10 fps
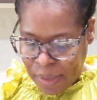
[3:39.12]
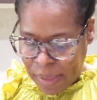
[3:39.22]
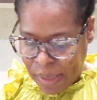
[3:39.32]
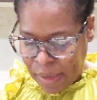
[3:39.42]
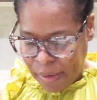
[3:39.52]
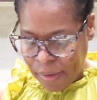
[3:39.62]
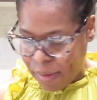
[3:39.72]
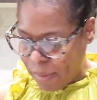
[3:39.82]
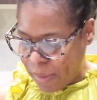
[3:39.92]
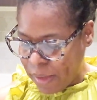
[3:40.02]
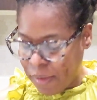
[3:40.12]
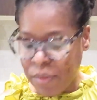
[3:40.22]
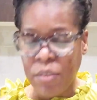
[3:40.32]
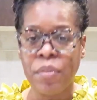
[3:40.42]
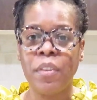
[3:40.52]
Okay, we
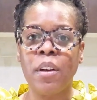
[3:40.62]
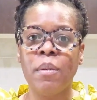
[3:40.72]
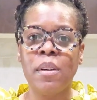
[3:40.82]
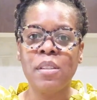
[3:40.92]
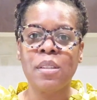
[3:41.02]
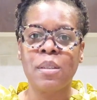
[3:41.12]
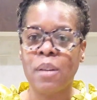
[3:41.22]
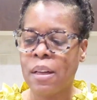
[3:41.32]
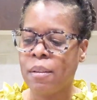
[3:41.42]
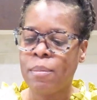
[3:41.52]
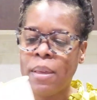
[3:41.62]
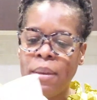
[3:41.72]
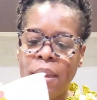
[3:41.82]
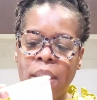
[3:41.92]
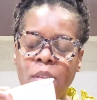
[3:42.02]
have the flour, so I'll
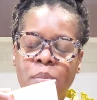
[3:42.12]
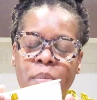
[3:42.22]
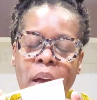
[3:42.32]
be